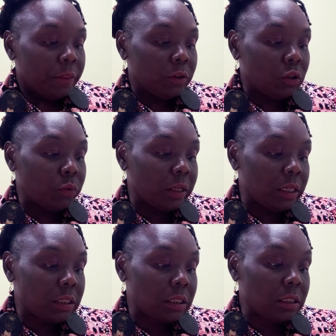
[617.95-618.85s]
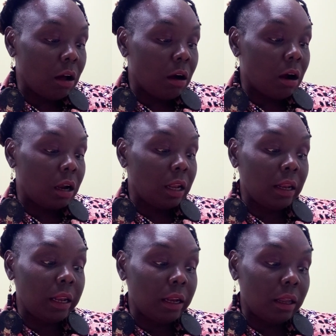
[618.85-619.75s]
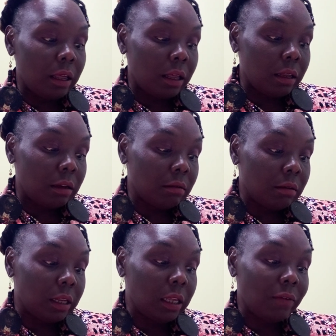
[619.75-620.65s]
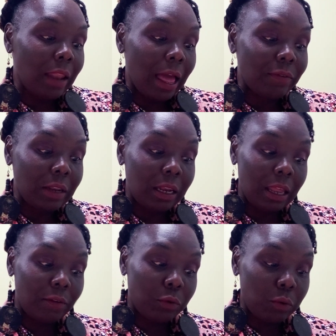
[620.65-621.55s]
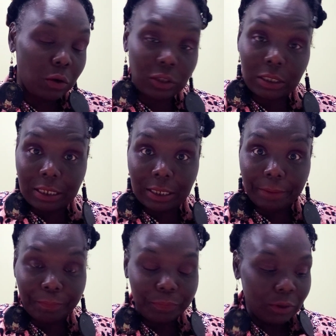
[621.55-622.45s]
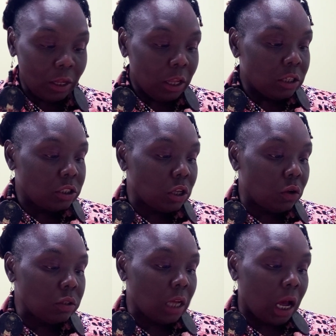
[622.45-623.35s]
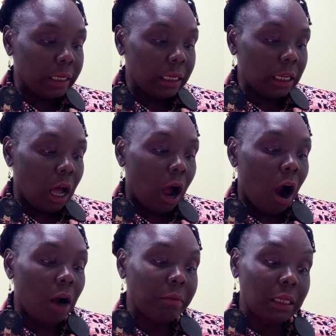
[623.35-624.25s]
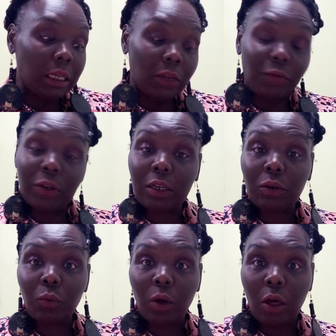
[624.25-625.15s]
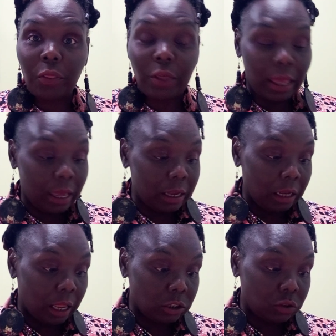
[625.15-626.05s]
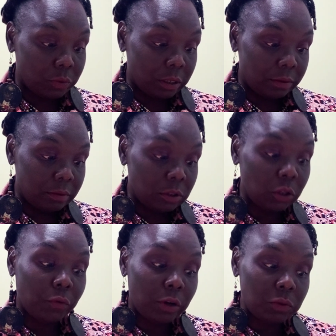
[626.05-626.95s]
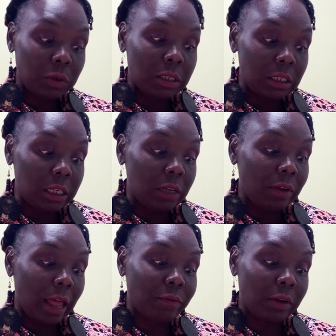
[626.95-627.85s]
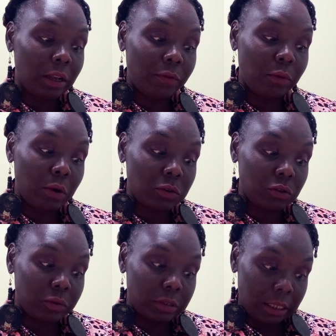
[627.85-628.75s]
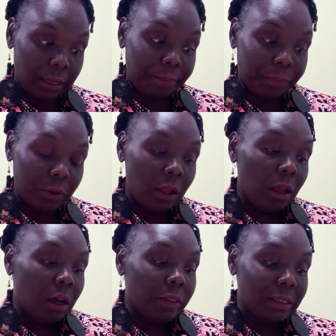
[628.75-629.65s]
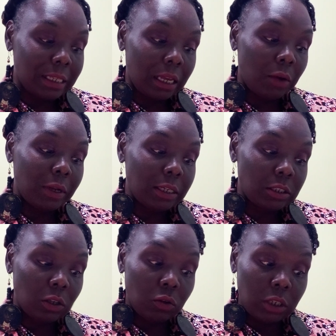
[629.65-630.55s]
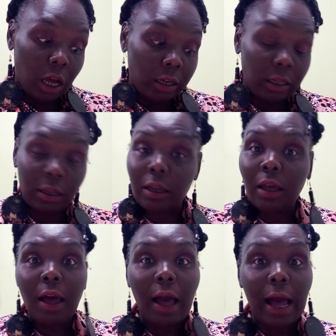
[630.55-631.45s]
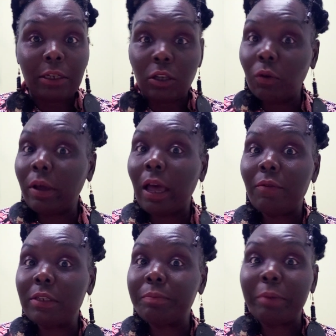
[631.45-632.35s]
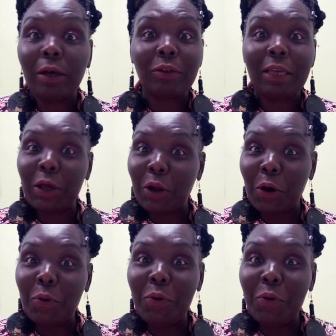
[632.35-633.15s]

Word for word: The new releases are uh, Live Life and Love Ferociously, Soul Tonic, Harmony, Infinite Wealth, and Luxury. So the first one is Live Life and Love Ferociously. The second one is Soul Tonic. I don't have it spelled ghetto.